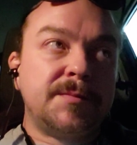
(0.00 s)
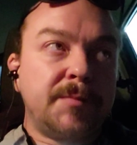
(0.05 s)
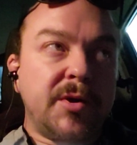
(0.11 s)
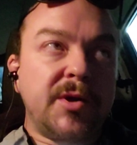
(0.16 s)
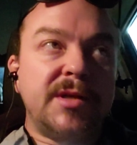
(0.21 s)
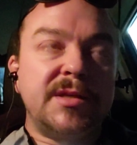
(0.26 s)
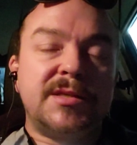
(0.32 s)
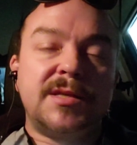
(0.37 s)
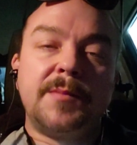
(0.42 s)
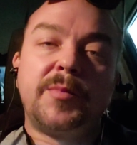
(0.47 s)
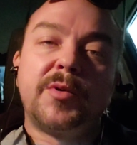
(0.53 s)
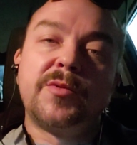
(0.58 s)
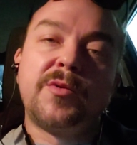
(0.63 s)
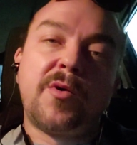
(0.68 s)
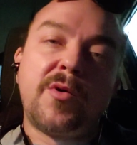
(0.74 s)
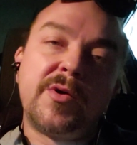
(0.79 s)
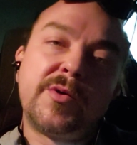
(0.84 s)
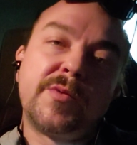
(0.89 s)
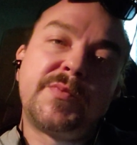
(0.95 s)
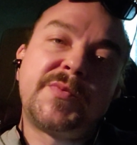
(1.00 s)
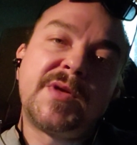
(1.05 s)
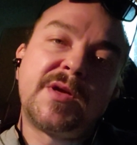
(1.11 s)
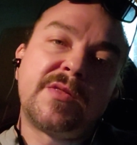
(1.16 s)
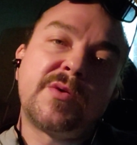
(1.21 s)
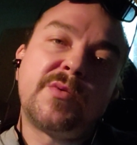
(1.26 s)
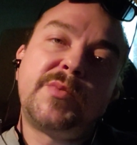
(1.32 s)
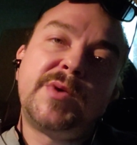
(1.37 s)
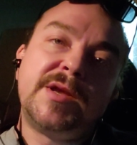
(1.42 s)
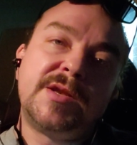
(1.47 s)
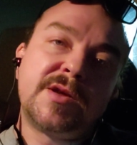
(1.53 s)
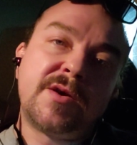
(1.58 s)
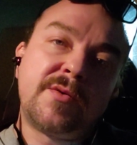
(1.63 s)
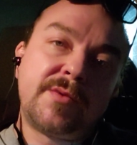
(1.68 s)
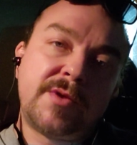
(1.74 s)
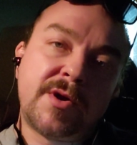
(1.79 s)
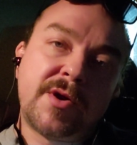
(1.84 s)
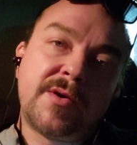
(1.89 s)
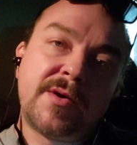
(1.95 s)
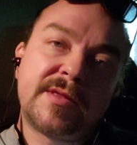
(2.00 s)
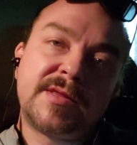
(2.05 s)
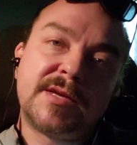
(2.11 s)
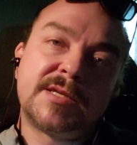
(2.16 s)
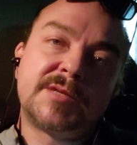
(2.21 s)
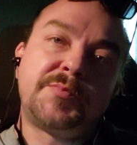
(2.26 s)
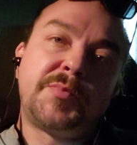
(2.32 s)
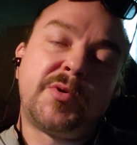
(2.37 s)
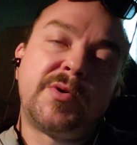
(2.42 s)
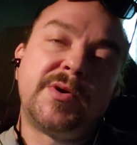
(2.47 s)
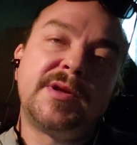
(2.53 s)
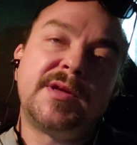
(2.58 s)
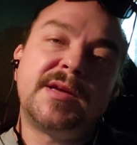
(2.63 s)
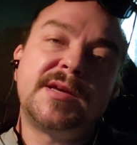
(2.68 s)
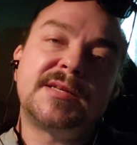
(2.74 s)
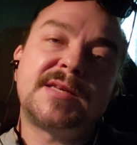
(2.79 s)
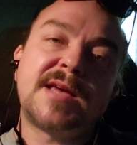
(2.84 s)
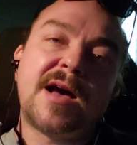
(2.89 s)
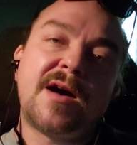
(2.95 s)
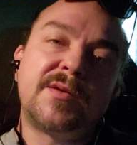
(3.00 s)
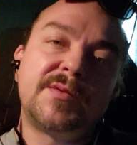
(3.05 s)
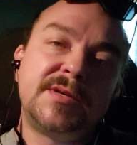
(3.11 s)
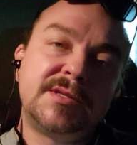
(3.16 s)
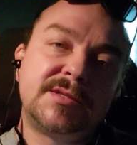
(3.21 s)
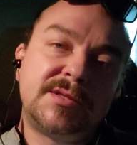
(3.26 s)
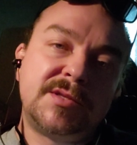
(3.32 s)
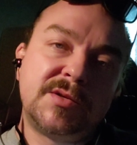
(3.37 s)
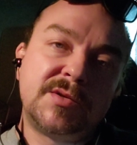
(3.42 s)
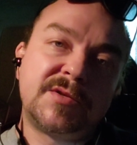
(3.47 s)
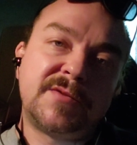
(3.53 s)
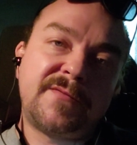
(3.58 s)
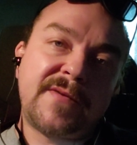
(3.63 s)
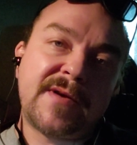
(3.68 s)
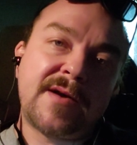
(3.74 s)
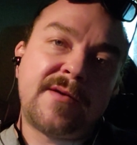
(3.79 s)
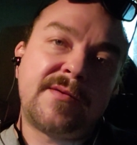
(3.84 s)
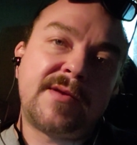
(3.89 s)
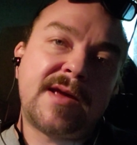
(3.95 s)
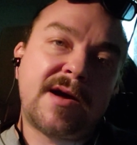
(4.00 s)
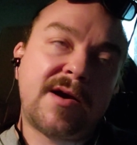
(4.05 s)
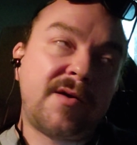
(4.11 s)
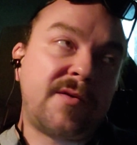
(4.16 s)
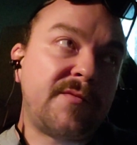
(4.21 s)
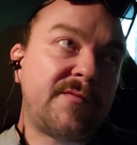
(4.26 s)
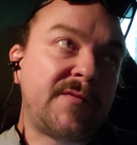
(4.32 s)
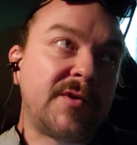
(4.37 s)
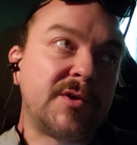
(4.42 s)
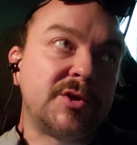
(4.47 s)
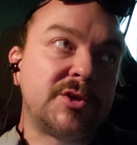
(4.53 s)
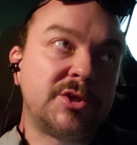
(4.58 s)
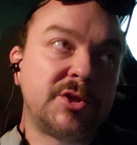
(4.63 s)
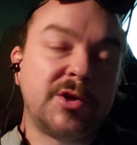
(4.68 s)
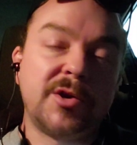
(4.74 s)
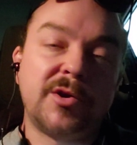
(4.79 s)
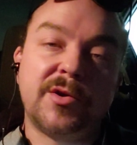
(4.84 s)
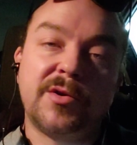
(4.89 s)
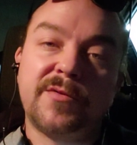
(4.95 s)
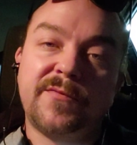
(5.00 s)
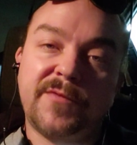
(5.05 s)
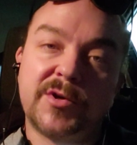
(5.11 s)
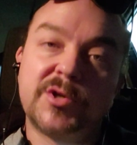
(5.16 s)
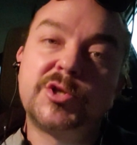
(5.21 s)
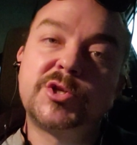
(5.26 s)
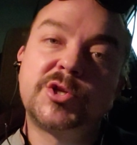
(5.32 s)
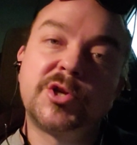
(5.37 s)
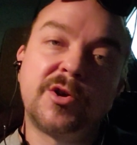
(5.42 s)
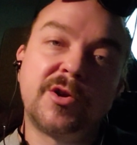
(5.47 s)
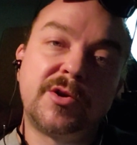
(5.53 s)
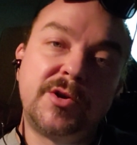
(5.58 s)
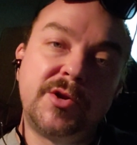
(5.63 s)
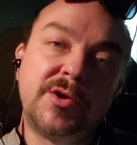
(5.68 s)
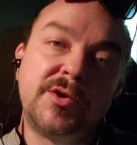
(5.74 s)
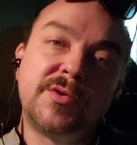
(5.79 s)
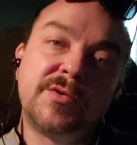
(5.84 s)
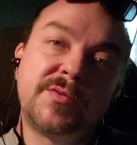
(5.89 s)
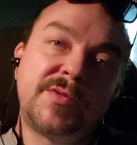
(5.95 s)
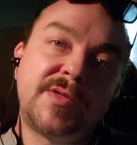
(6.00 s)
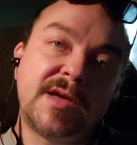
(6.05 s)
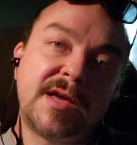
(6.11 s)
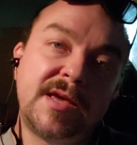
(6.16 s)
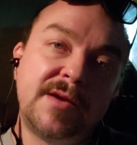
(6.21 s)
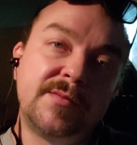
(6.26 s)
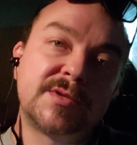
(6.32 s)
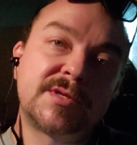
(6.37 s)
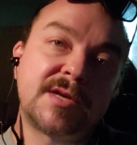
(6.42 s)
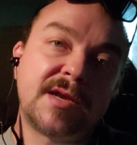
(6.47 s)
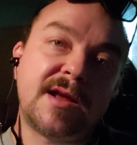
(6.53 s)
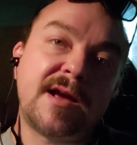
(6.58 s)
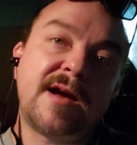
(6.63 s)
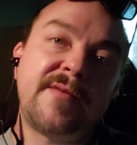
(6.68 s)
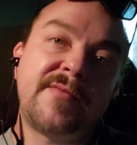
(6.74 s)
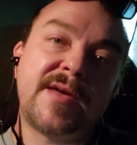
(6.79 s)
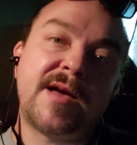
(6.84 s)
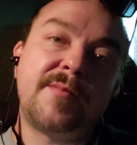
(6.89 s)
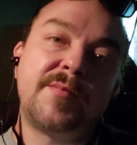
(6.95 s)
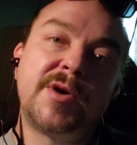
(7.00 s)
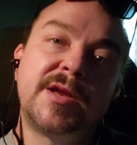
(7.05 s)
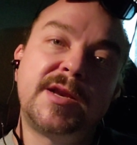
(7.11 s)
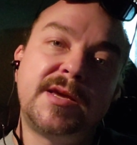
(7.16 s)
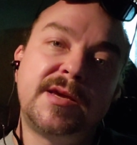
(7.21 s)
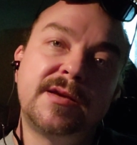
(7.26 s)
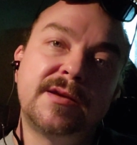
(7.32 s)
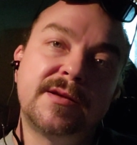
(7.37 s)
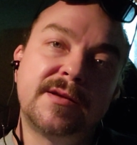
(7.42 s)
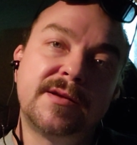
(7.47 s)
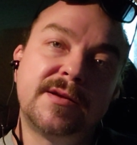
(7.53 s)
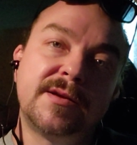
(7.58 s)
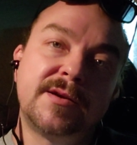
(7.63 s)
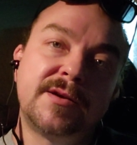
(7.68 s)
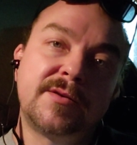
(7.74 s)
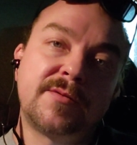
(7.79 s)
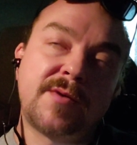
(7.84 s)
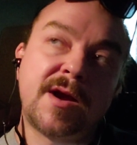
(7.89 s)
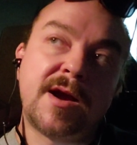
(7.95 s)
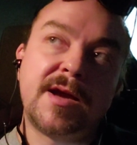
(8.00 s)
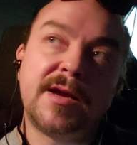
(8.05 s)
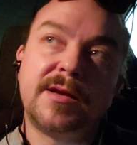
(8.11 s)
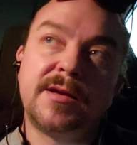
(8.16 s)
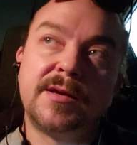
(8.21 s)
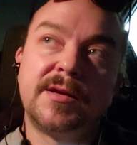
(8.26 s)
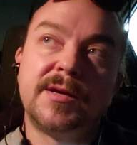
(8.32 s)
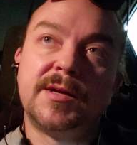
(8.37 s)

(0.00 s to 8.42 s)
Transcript: Pretty simple. The only thing that we don't know at this point is how these dudes found out for sure knew that he was going to have that money, right?